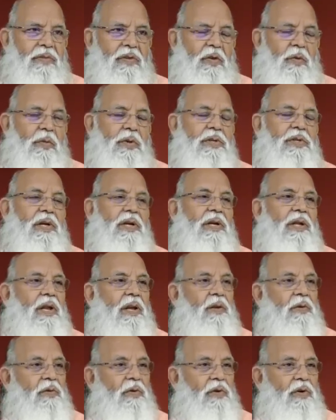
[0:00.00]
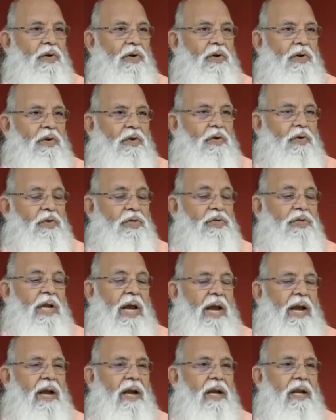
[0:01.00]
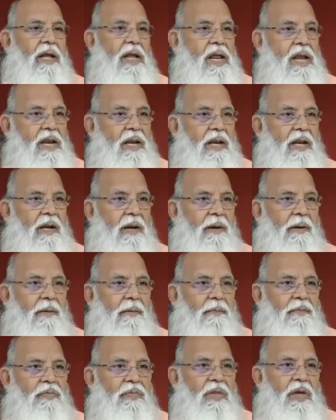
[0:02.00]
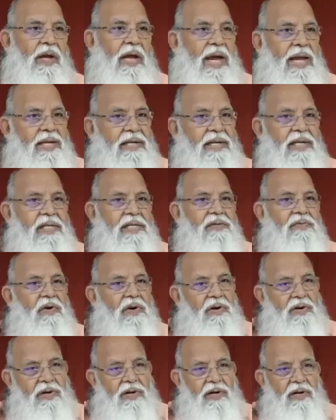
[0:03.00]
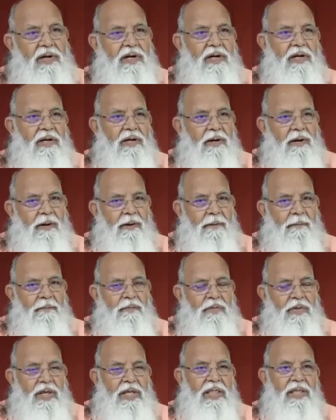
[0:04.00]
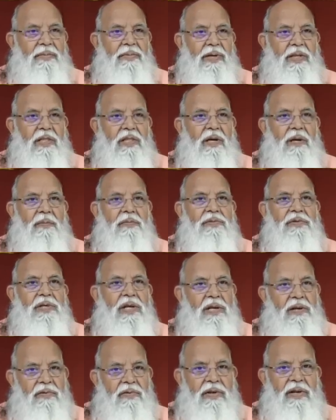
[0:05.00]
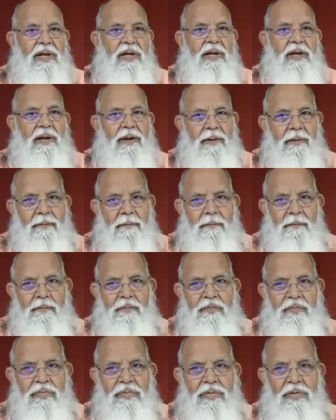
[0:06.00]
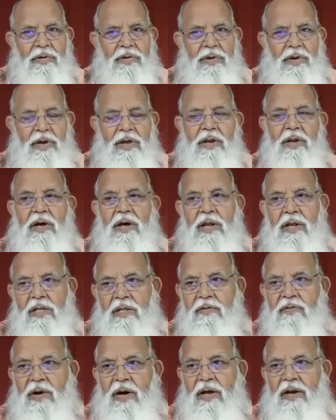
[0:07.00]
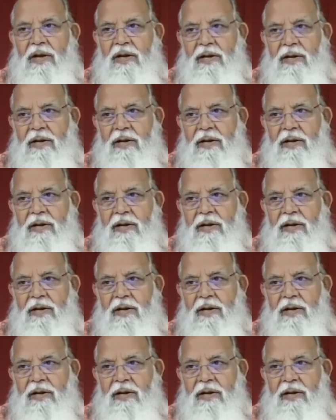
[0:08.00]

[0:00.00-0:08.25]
Suppose I tell you, you stand in the Ganges water in the month of January in Haridwar